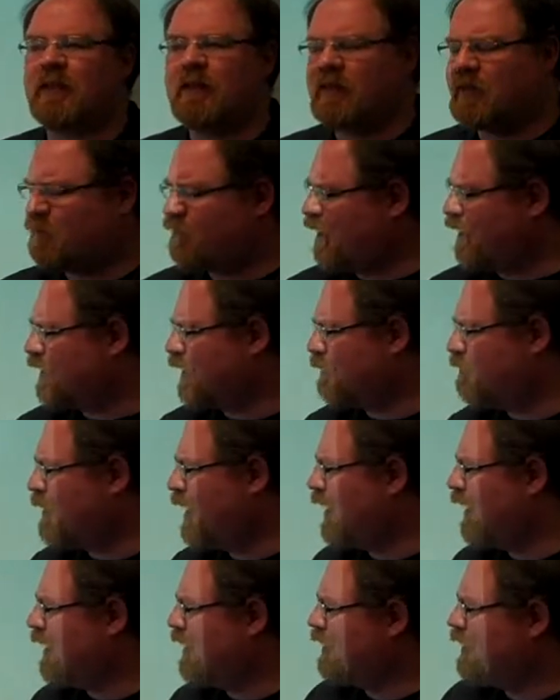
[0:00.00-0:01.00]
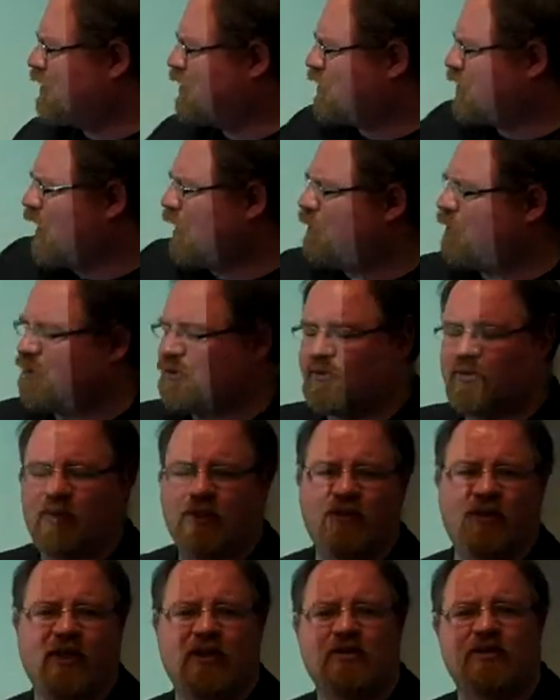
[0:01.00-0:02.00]
The fact that many tablets, we'll
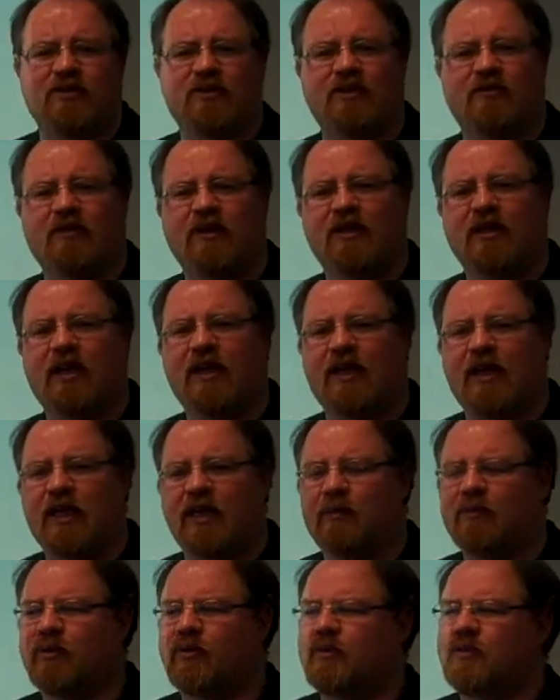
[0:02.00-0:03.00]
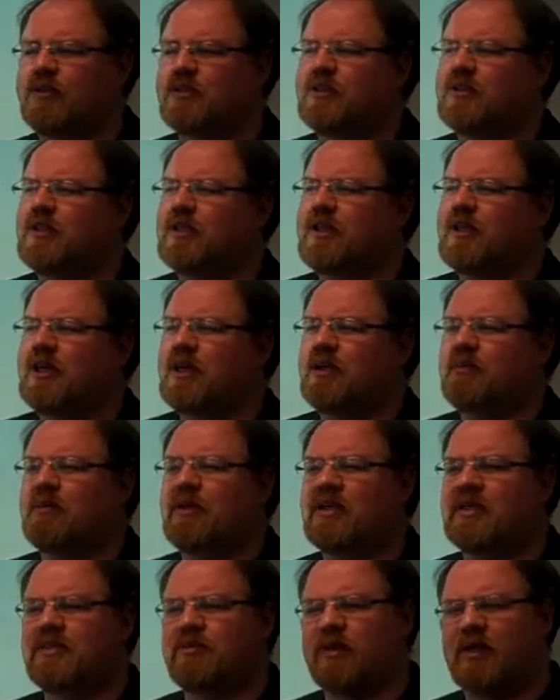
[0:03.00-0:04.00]
say, don't have a keyboard
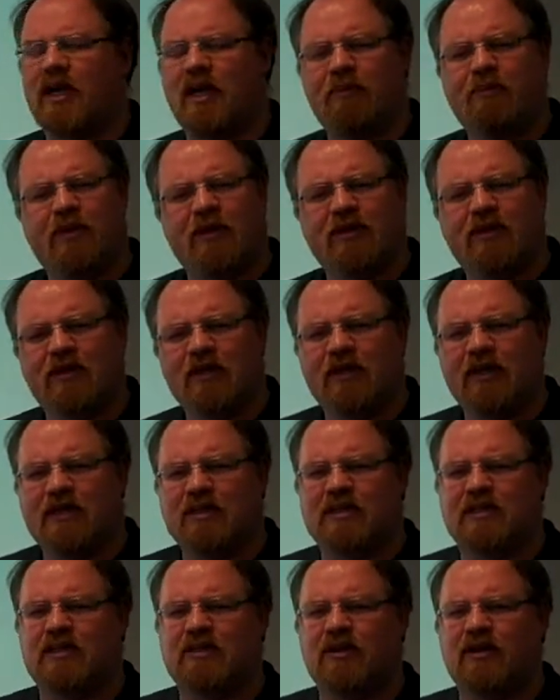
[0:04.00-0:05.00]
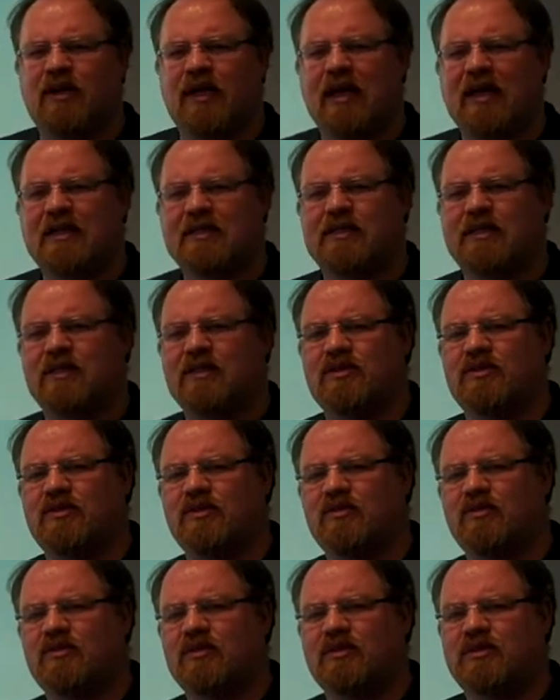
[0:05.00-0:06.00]
means we can't be necessarily asking
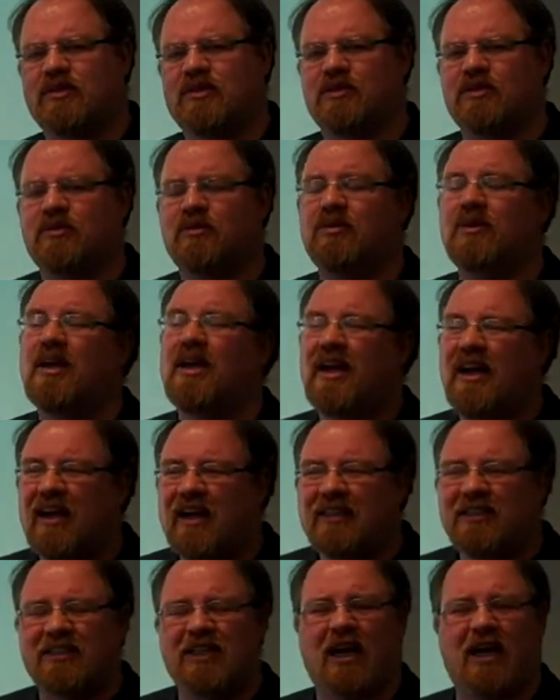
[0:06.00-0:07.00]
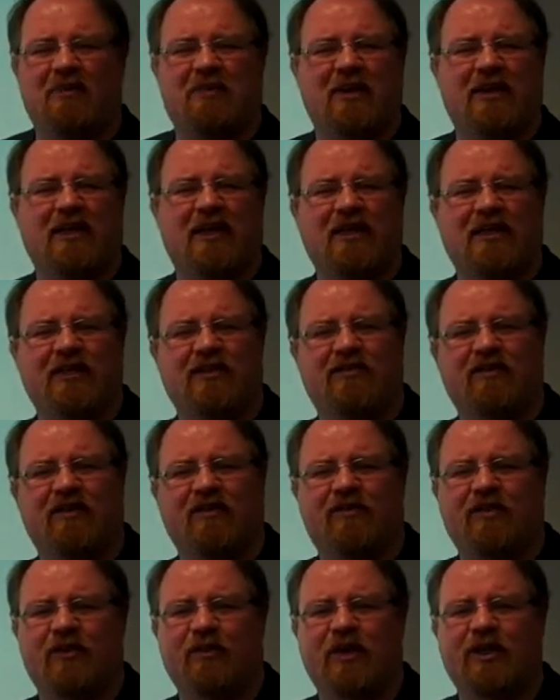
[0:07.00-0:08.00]
students to type in a lot of
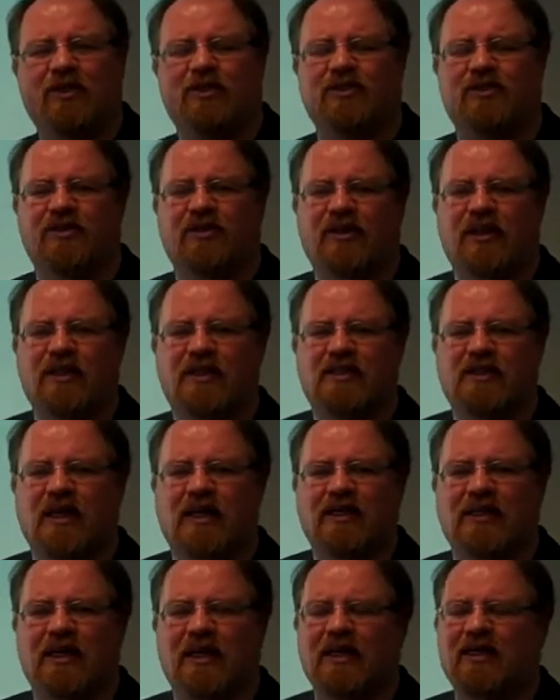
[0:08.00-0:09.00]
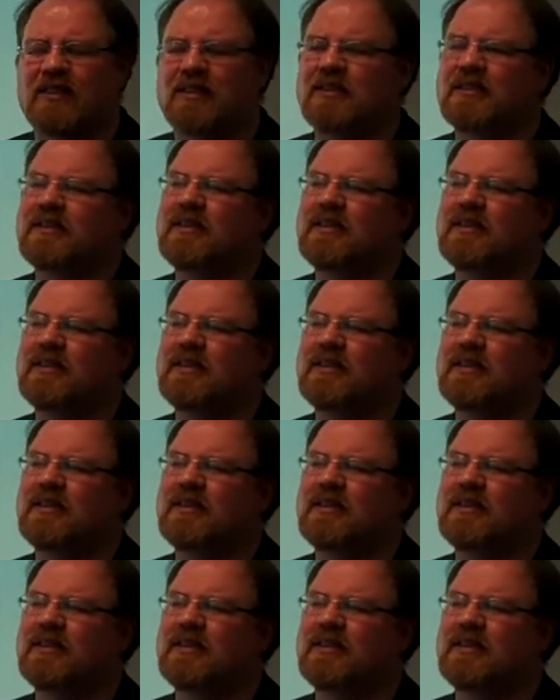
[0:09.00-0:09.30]
information or things like that.